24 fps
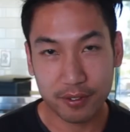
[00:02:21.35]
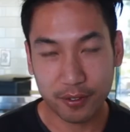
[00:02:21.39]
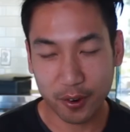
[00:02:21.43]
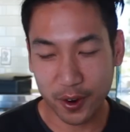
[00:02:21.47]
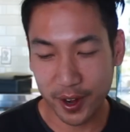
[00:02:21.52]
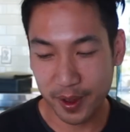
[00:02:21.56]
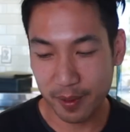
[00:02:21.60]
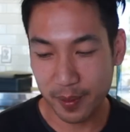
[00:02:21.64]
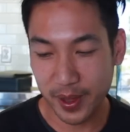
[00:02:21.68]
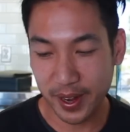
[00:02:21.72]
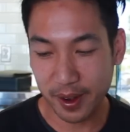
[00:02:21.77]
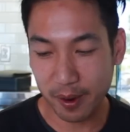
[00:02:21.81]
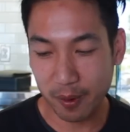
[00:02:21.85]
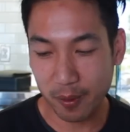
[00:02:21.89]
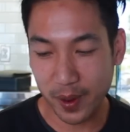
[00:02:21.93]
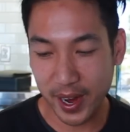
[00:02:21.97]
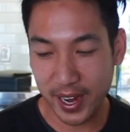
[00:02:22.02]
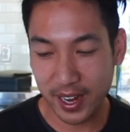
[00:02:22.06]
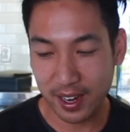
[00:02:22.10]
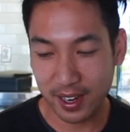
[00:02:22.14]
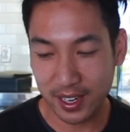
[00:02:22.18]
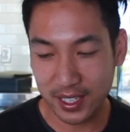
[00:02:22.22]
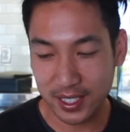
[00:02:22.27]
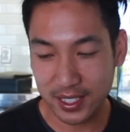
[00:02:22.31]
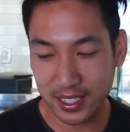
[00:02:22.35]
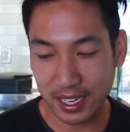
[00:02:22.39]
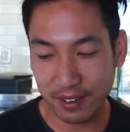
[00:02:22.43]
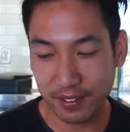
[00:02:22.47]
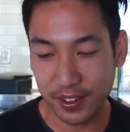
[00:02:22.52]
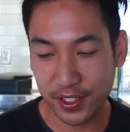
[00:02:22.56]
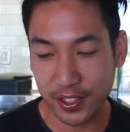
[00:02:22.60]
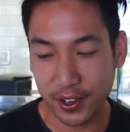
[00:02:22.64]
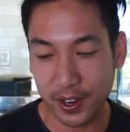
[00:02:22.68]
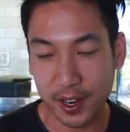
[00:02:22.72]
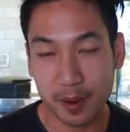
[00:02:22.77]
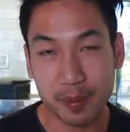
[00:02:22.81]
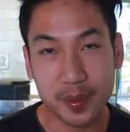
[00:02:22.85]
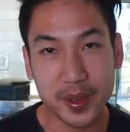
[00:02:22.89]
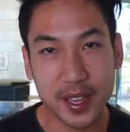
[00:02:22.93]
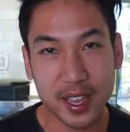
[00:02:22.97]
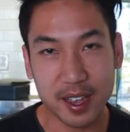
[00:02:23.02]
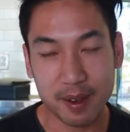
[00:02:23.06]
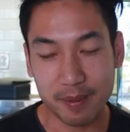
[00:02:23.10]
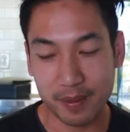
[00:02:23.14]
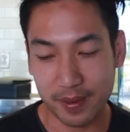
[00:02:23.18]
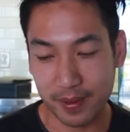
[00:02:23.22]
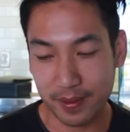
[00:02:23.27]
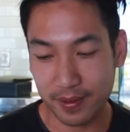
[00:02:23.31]
40 minute wait at 7.30
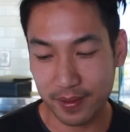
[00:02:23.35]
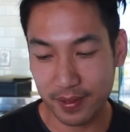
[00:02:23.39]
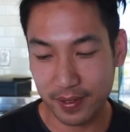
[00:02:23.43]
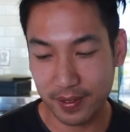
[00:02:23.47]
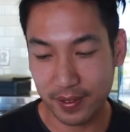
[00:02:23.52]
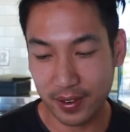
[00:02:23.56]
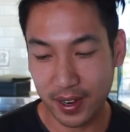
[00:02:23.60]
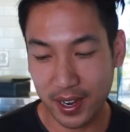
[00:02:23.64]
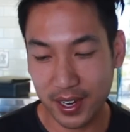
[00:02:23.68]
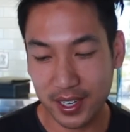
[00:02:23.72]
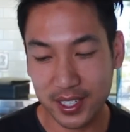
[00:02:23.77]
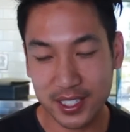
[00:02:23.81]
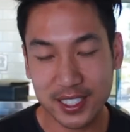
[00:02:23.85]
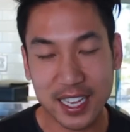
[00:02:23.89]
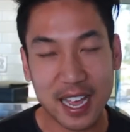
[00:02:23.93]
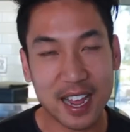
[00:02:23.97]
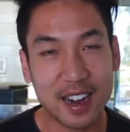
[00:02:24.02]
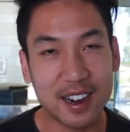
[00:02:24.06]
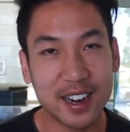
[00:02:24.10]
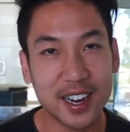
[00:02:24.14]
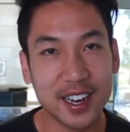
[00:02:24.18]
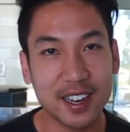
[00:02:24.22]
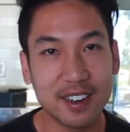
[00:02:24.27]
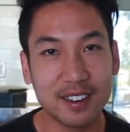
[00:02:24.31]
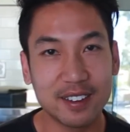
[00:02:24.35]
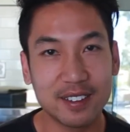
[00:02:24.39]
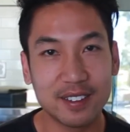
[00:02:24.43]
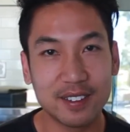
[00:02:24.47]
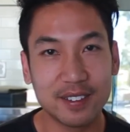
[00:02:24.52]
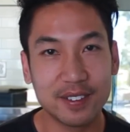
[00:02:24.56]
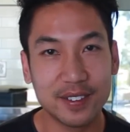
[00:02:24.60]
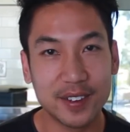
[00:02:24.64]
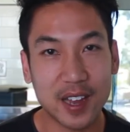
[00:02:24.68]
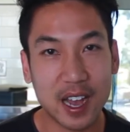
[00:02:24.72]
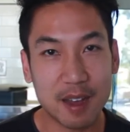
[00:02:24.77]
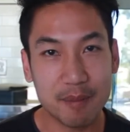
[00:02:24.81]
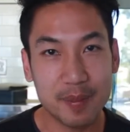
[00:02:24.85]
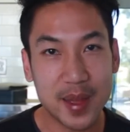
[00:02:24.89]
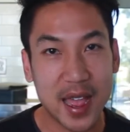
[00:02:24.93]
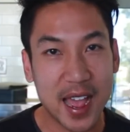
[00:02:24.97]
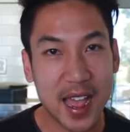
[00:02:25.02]
p.m. on a Saturday, not